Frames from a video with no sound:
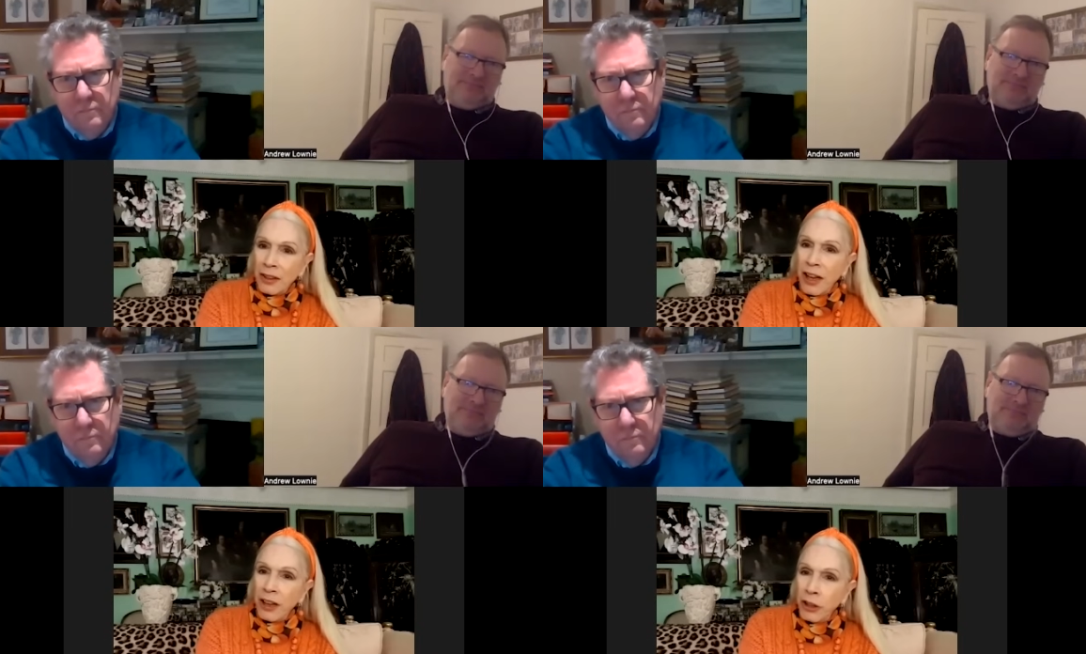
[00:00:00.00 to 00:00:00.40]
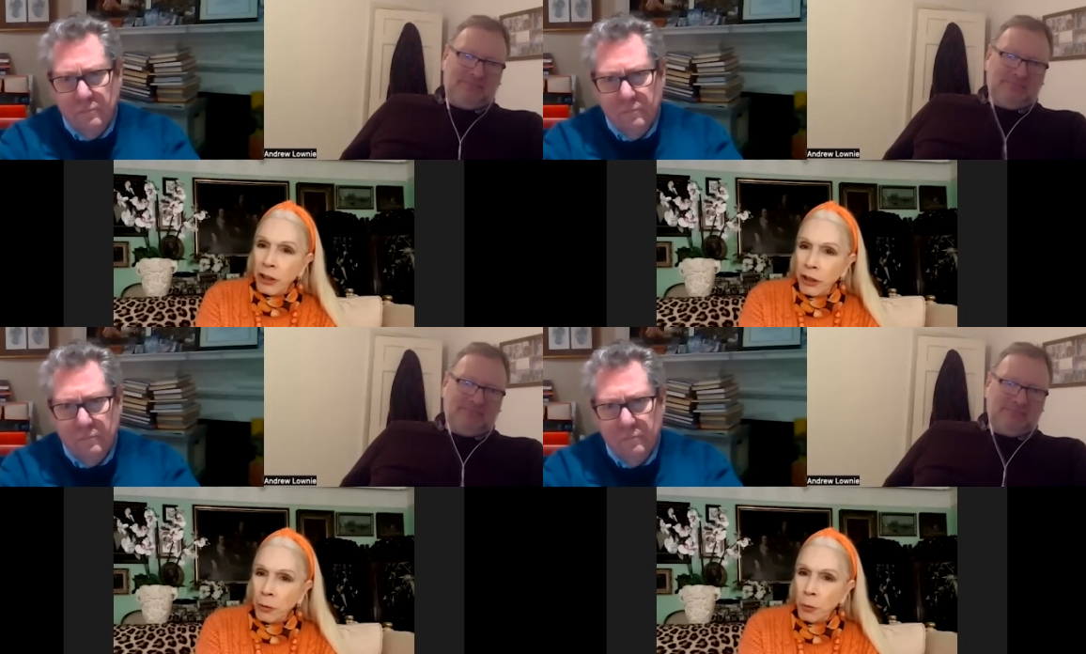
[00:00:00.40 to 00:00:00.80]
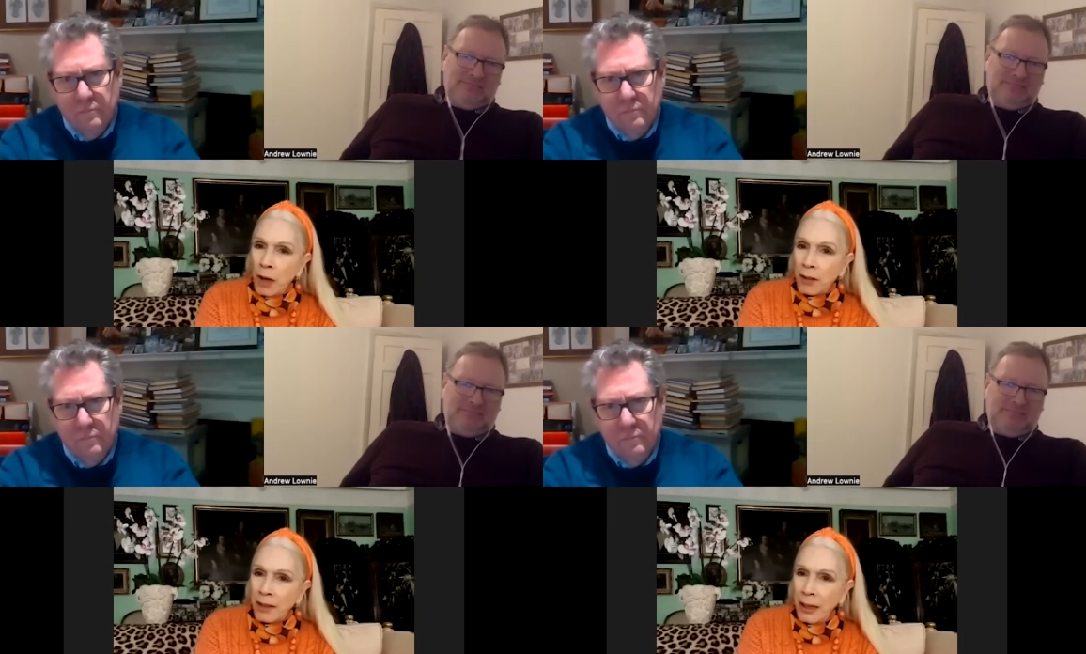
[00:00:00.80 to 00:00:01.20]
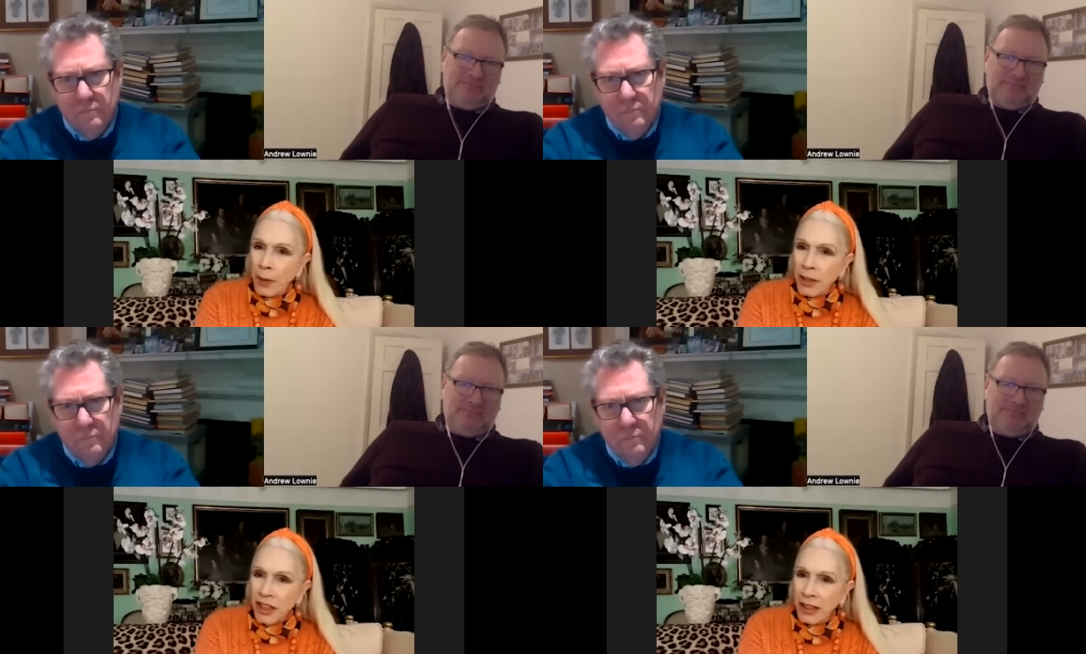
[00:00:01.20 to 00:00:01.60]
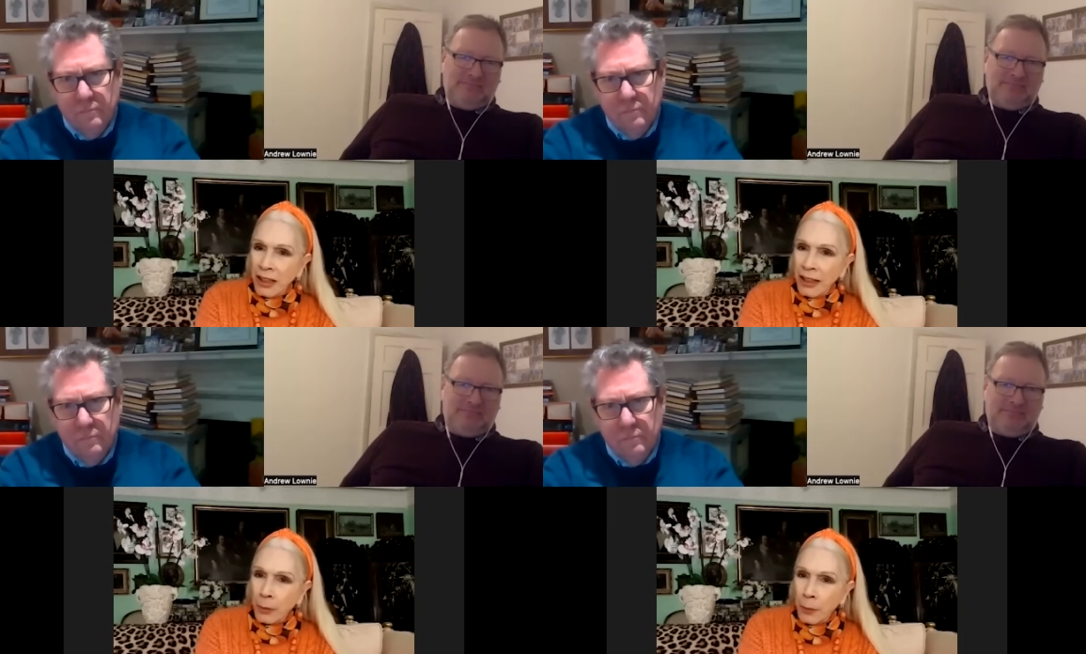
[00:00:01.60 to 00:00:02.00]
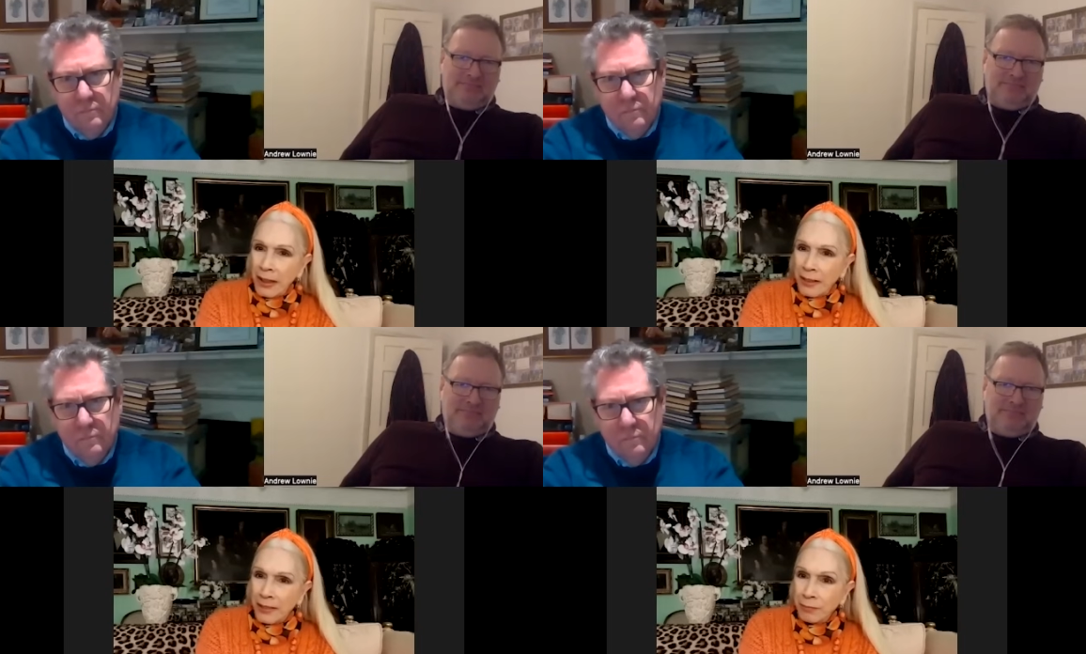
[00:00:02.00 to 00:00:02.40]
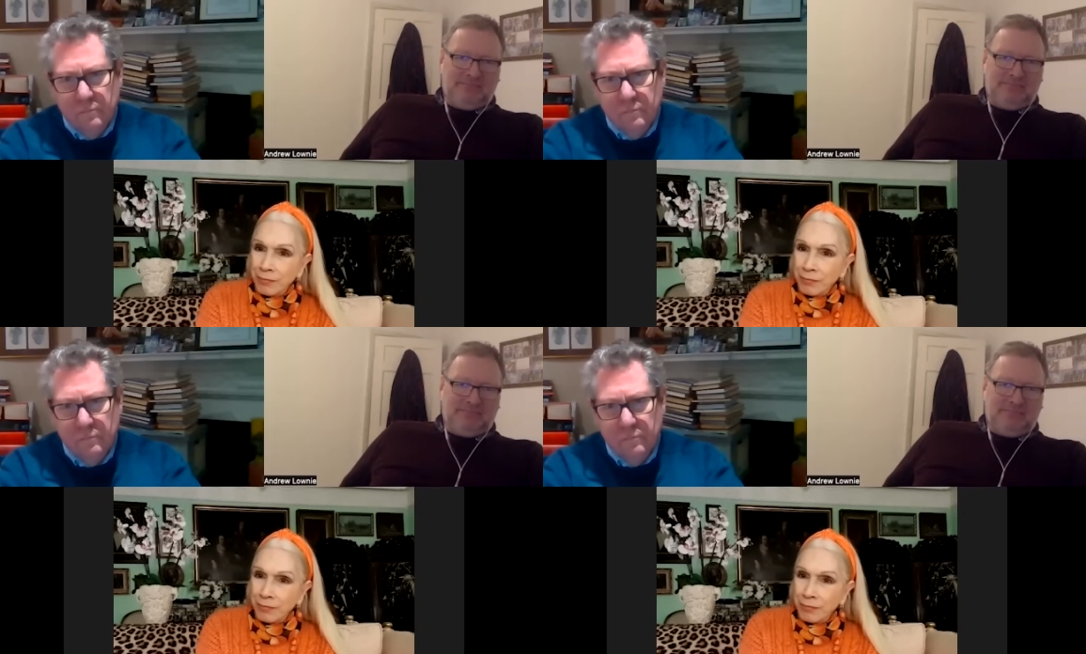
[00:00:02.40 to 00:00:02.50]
Speaker 1: they knew what they were dealing with.